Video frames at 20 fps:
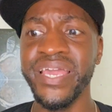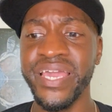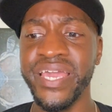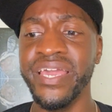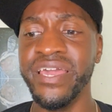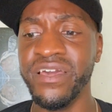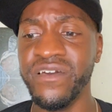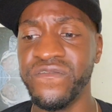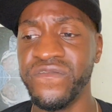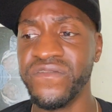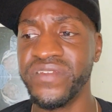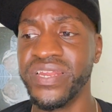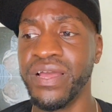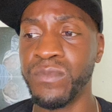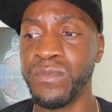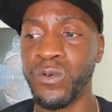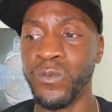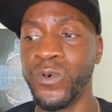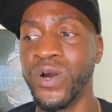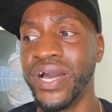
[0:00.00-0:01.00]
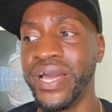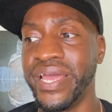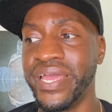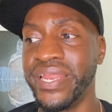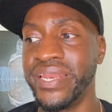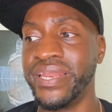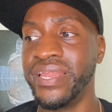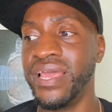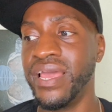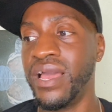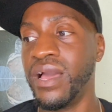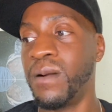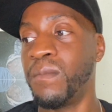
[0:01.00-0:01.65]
if, number one,